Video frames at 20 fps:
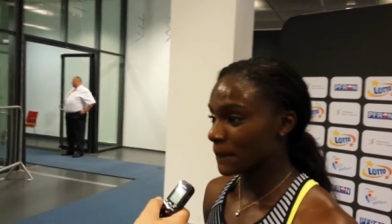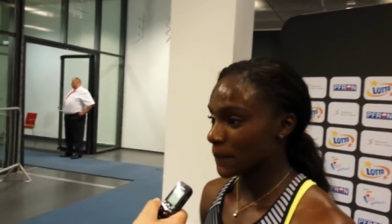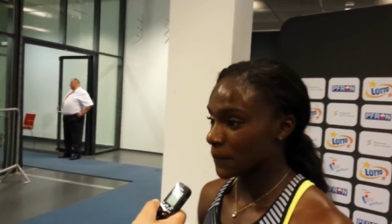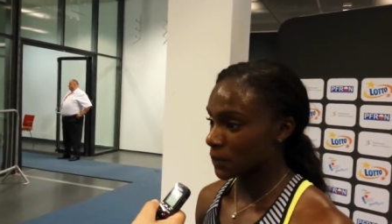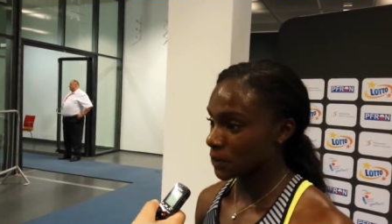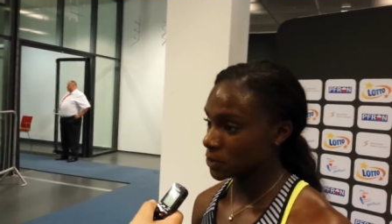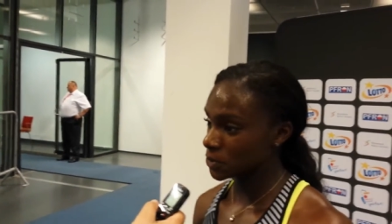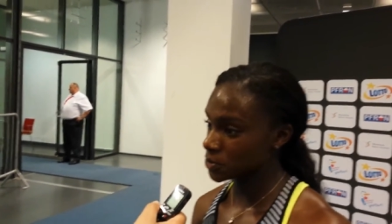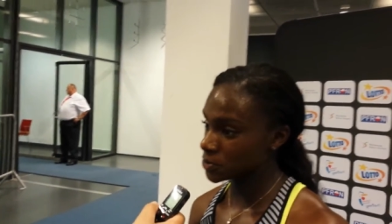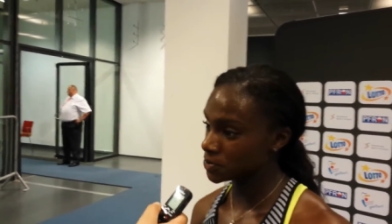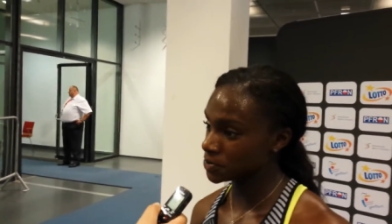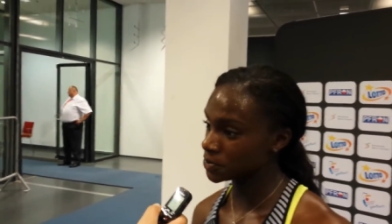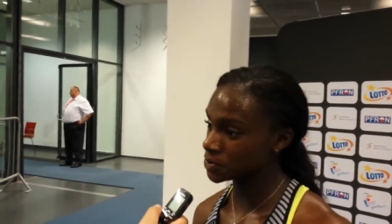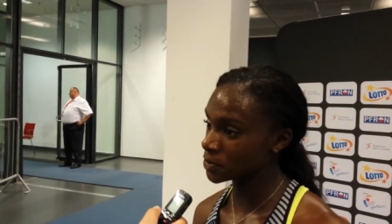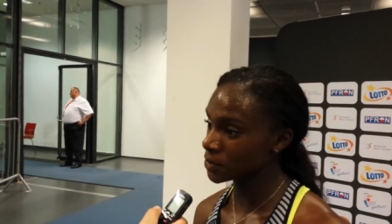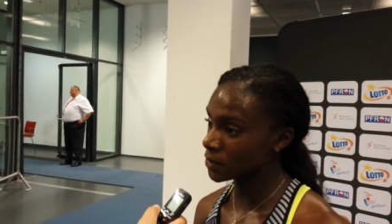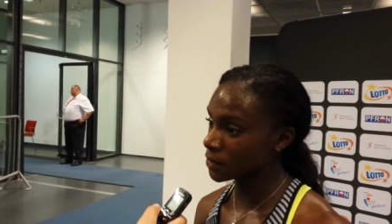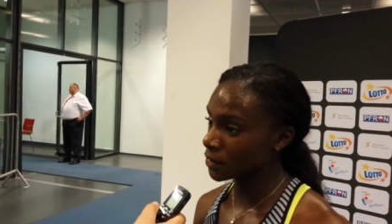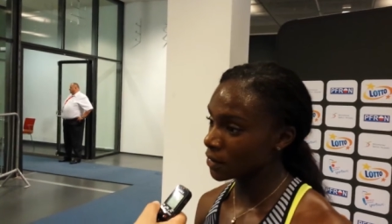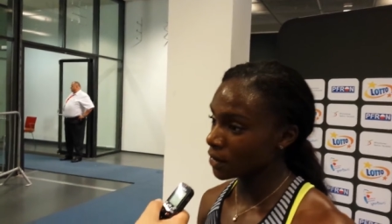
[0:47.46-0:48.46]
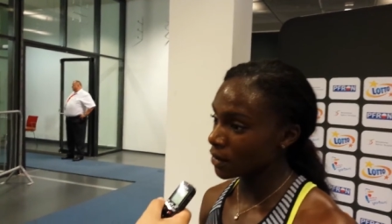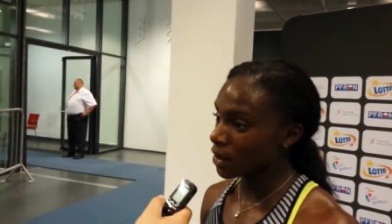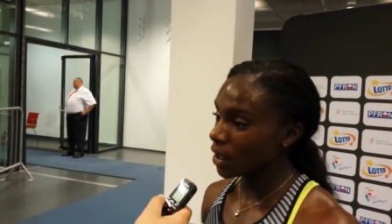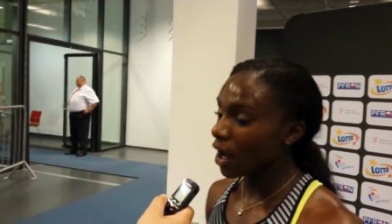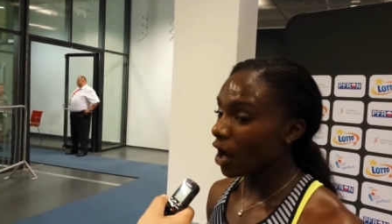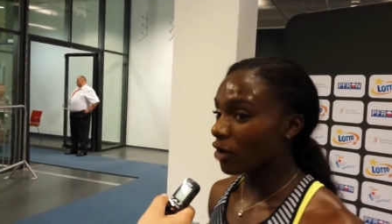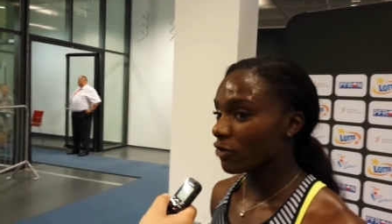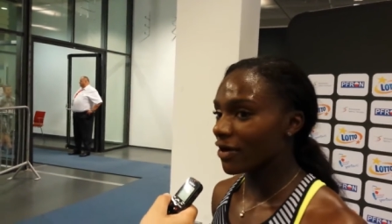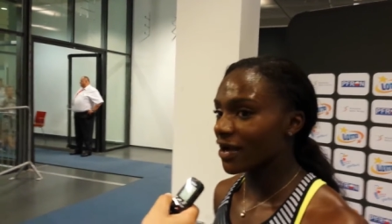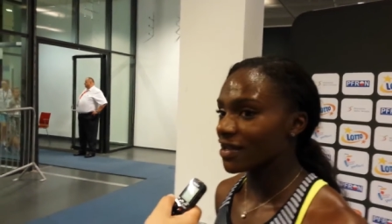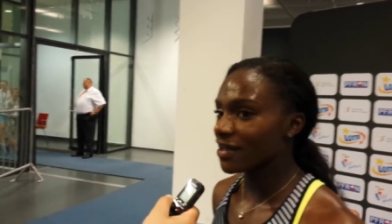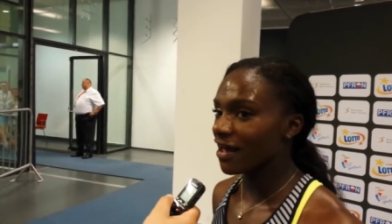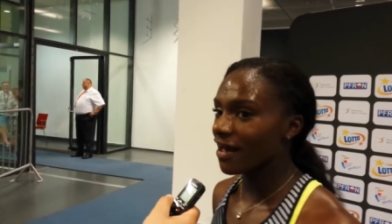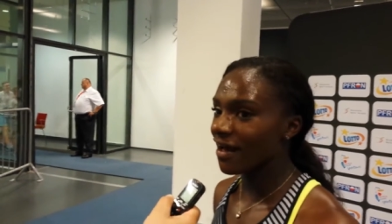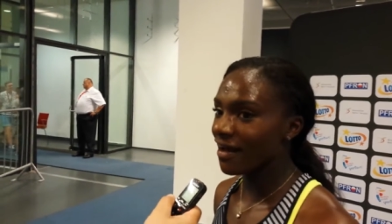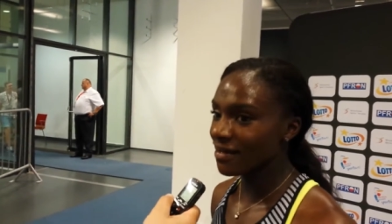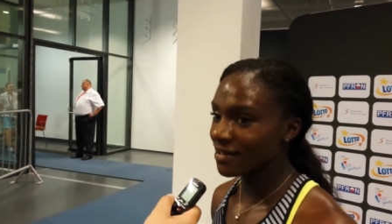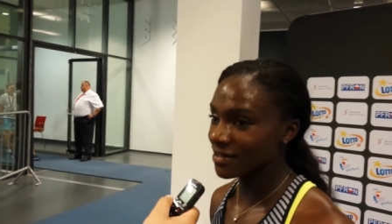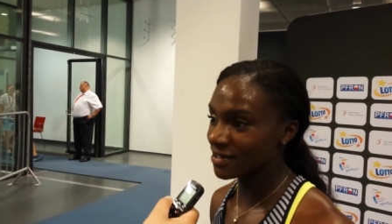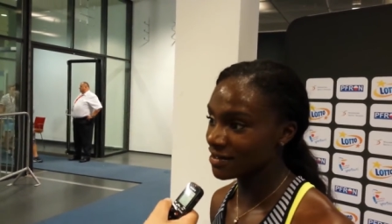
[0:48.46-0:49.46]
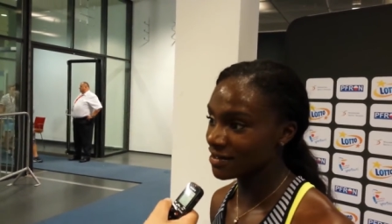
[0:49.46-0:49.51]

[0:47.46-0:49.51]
that's all. Oh right, yeah.